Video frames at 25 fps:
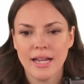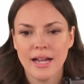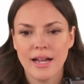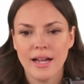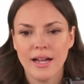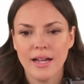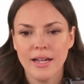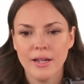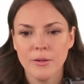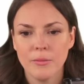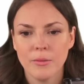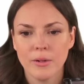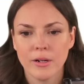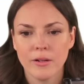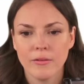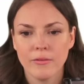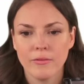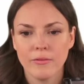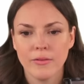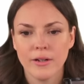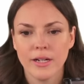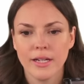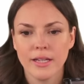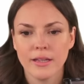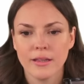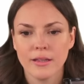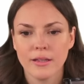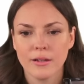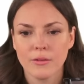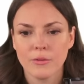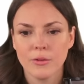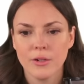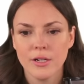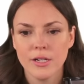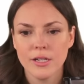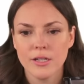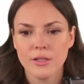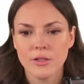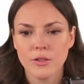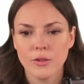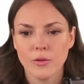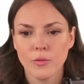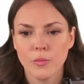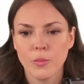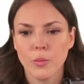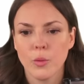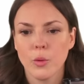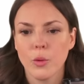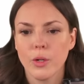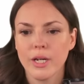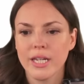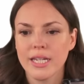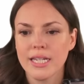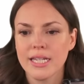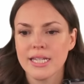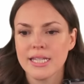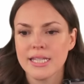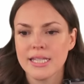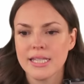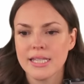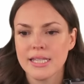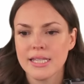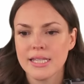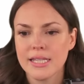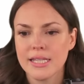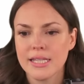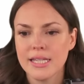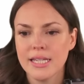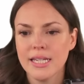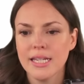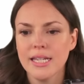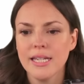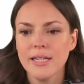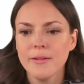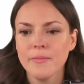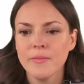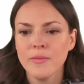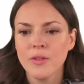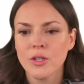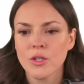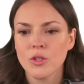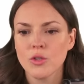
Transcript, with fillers: I want to find the coordinates of point C.